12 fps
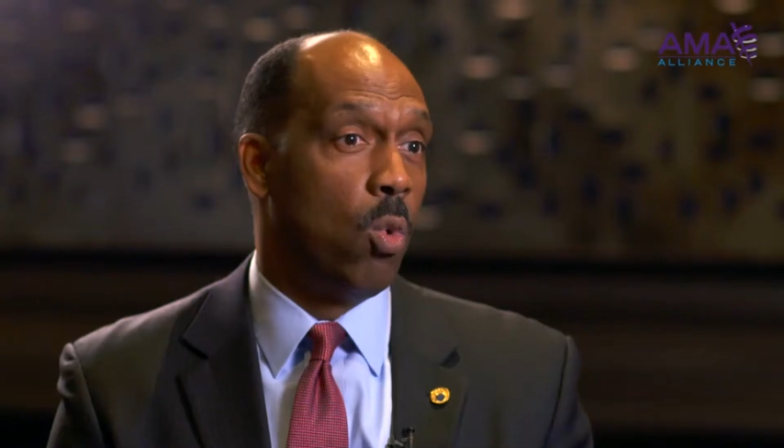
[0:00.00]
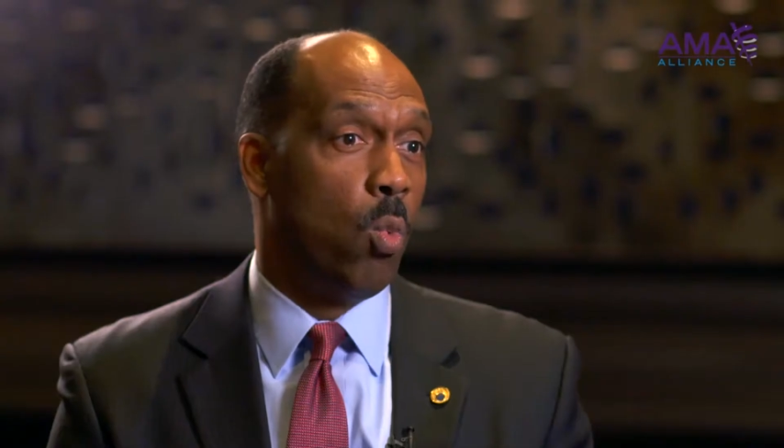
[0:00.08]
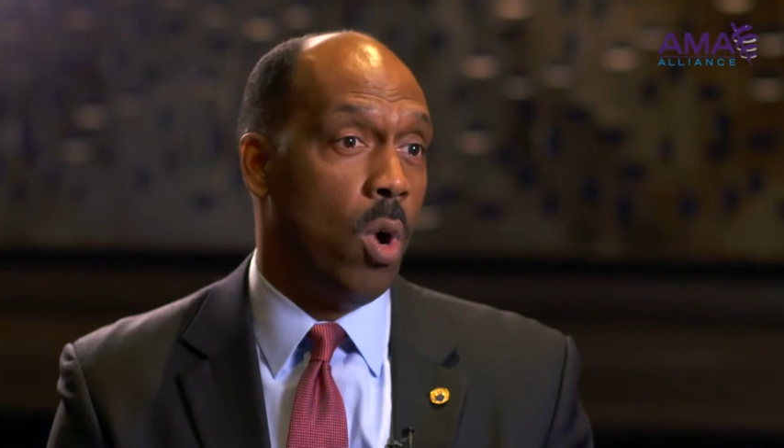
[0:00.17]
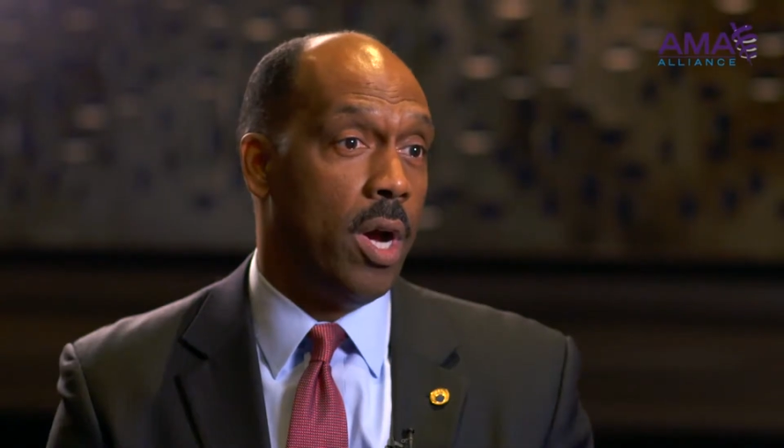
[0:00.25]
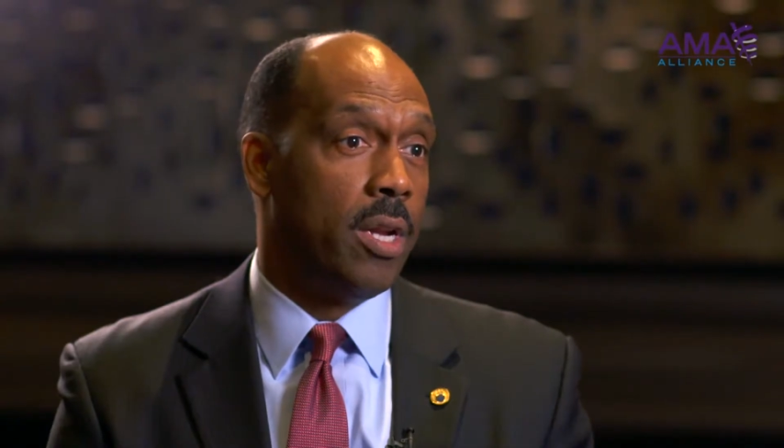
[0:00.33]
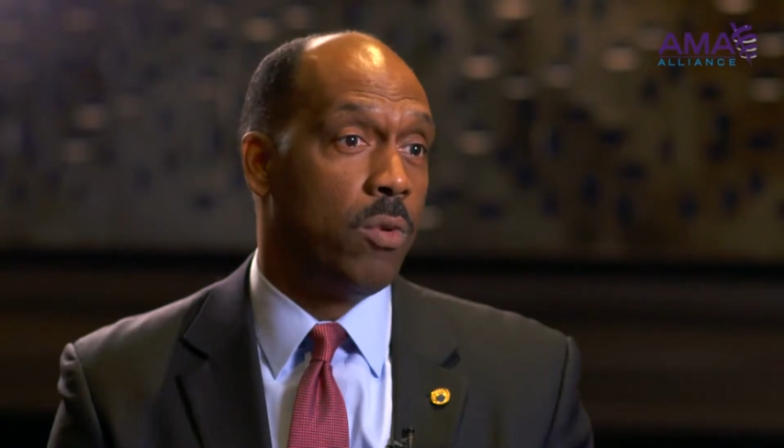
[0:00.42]

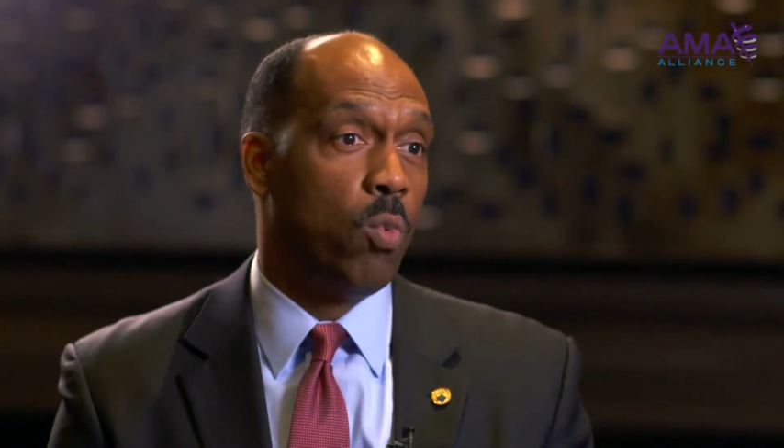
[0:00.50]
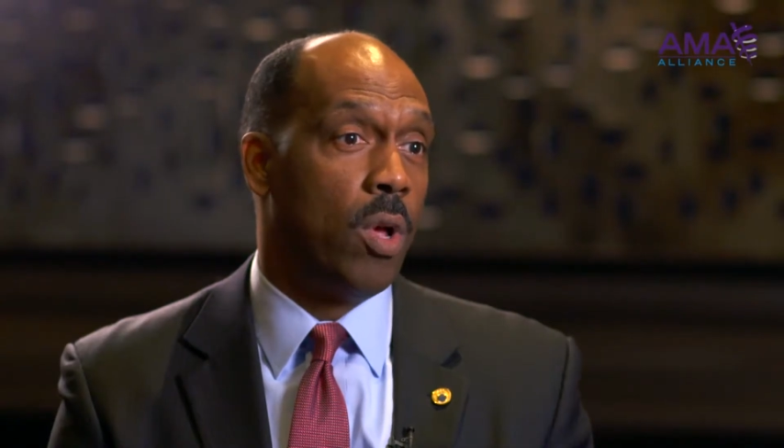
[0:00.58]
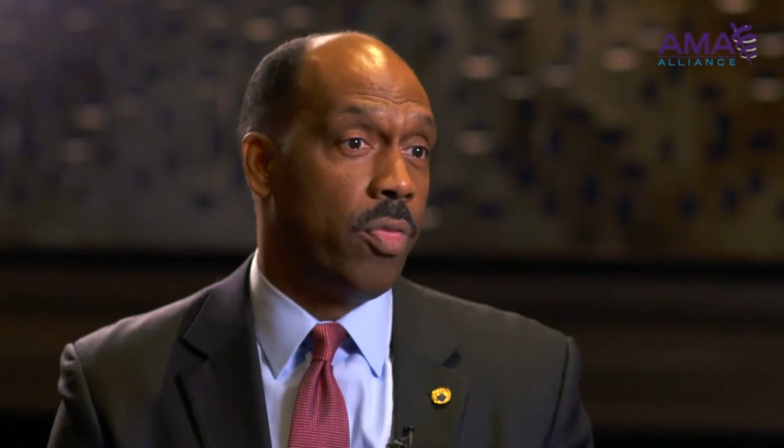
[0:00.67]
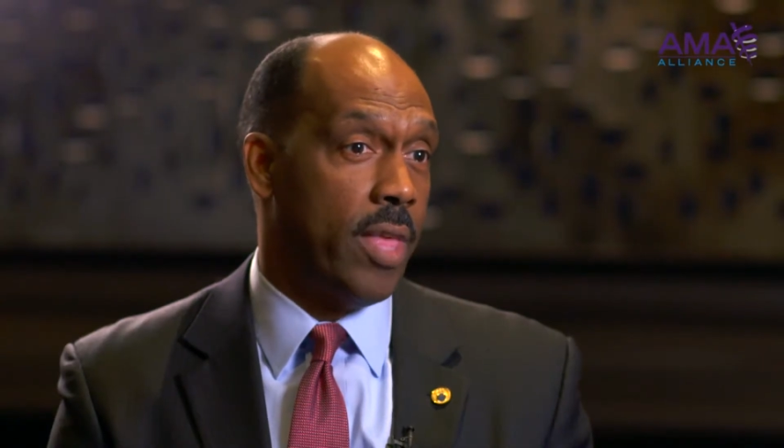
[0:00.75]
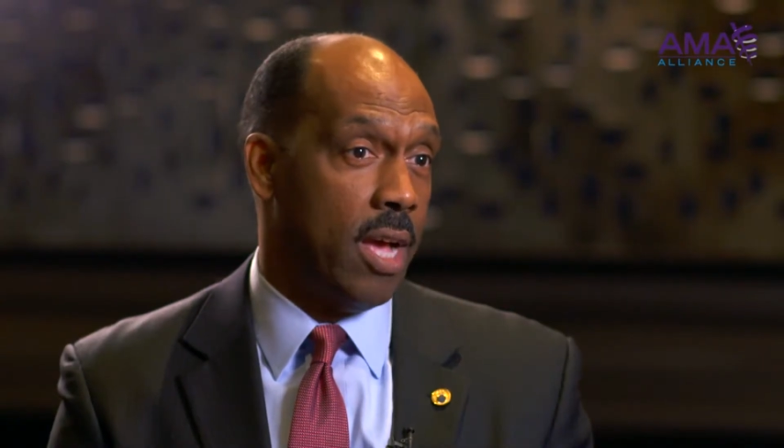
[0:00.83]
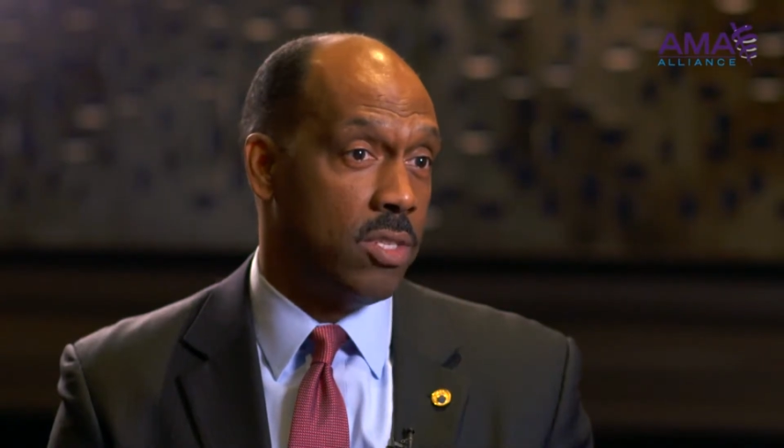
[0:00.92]
1 in
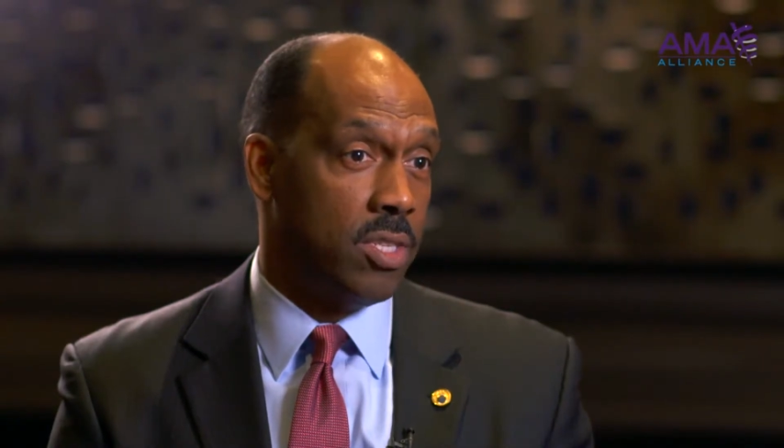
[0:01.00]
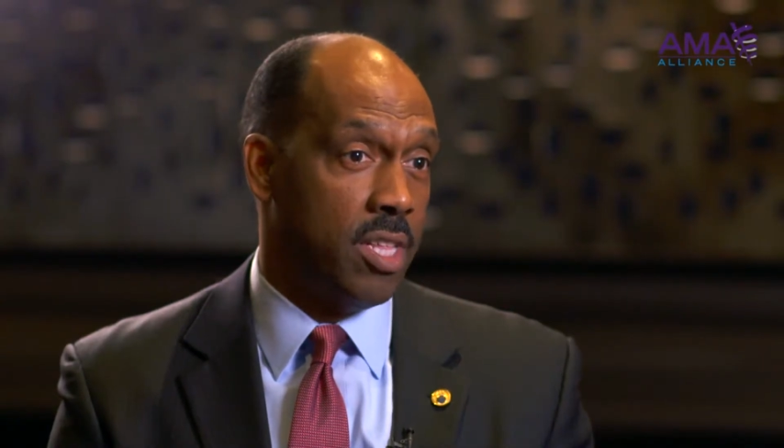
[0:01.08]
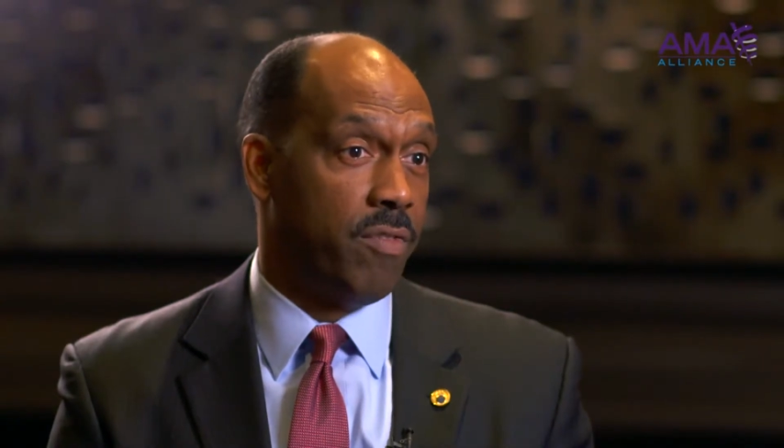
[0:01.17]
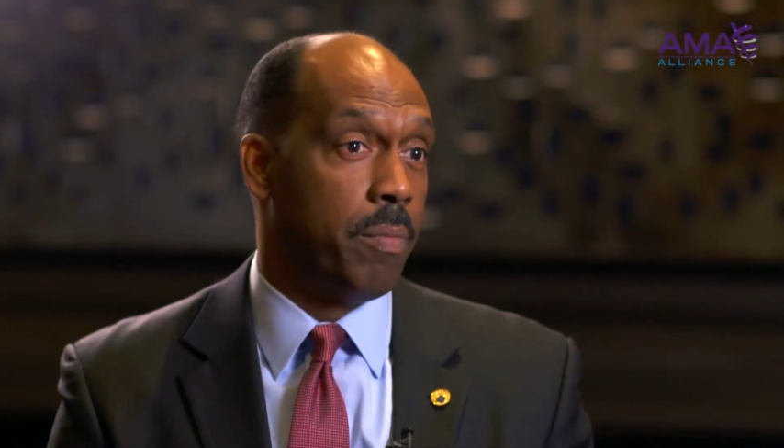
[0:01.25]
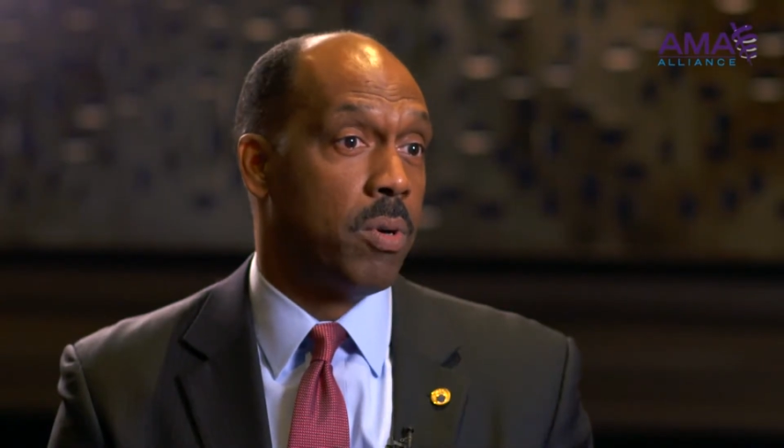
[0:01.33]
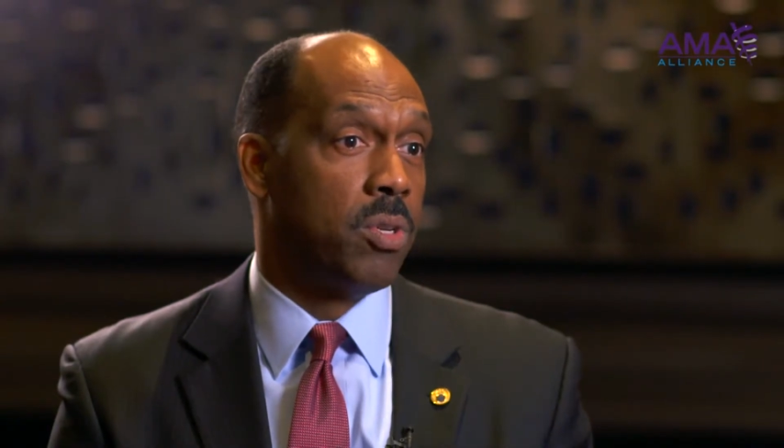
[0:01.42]

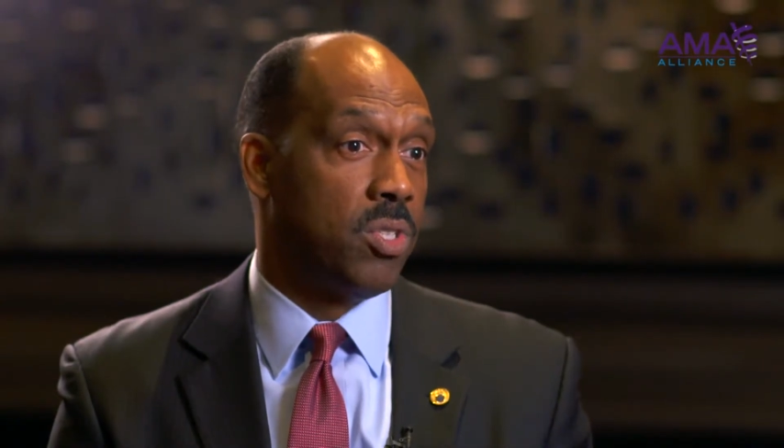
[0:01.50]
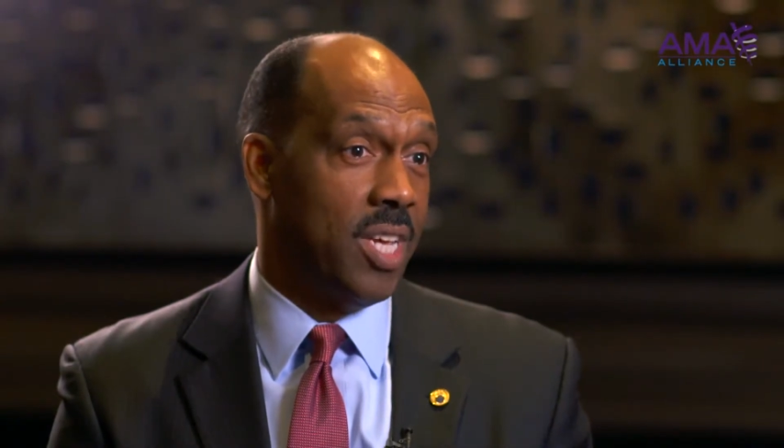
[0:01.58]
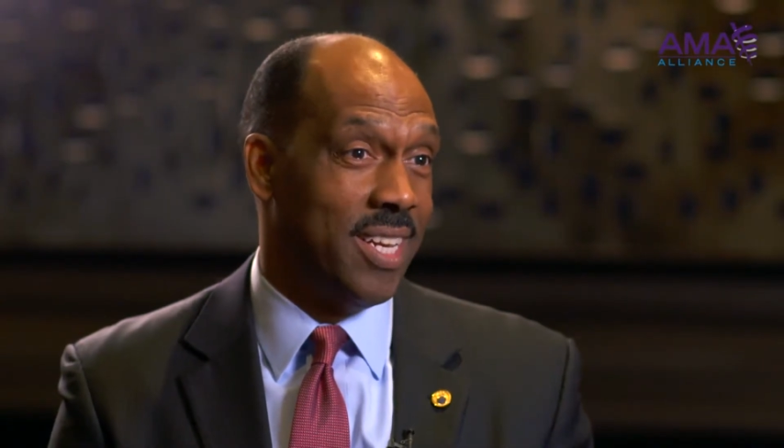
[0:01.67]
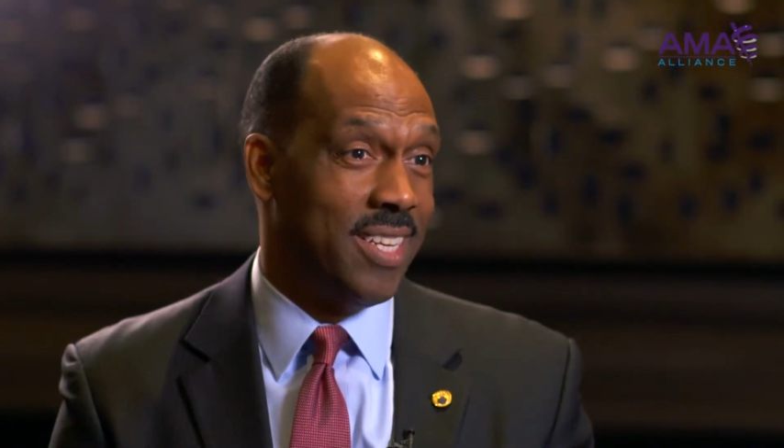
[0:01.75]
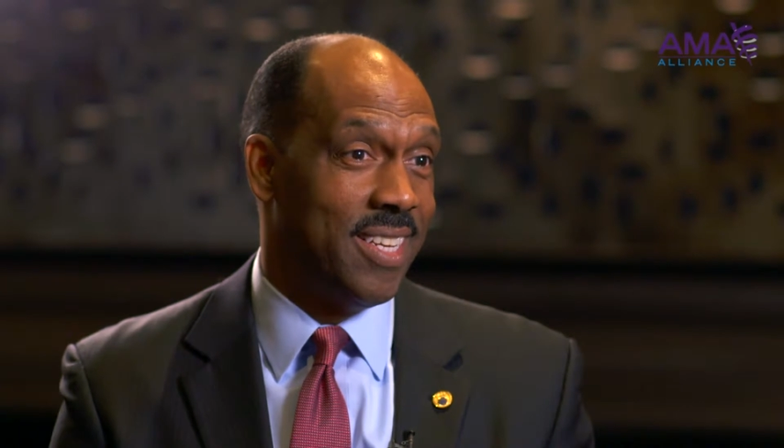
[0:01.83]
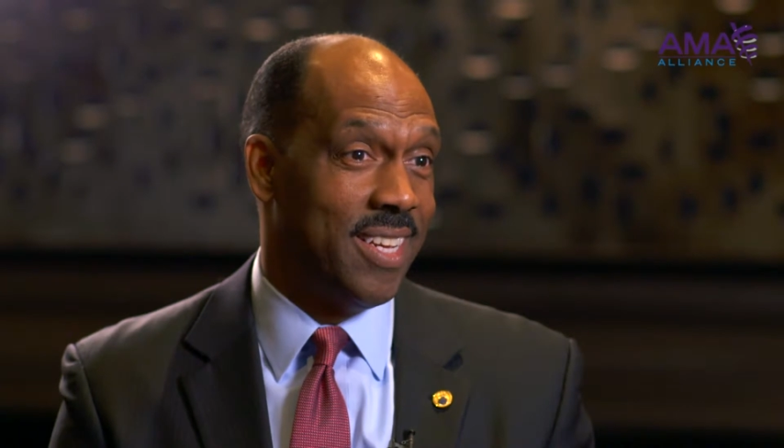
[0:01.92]

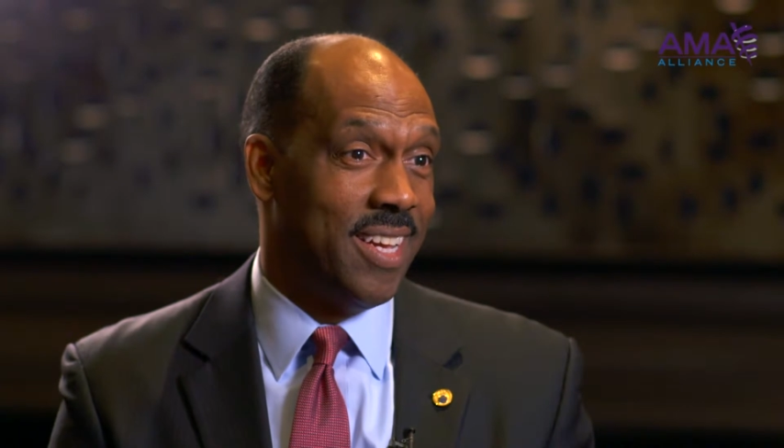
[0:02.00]
1,000%